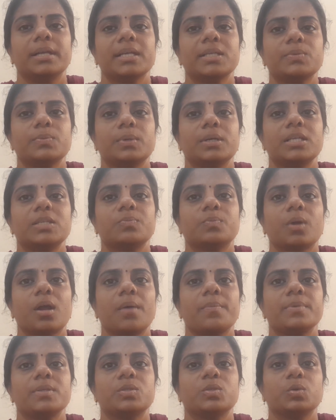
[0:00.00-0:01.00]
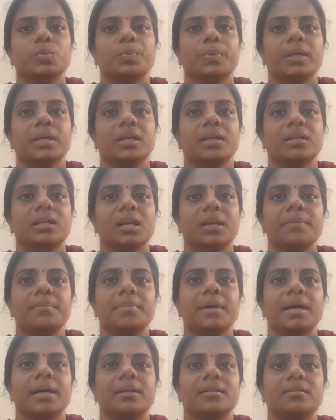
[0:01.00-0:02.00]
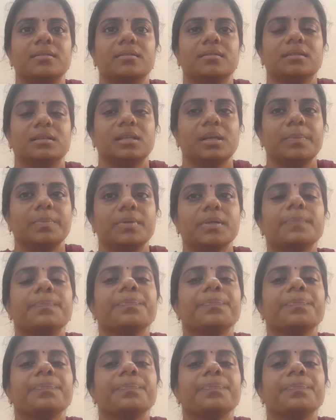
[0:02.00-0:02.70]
Next one is promise to pay a time bad debt.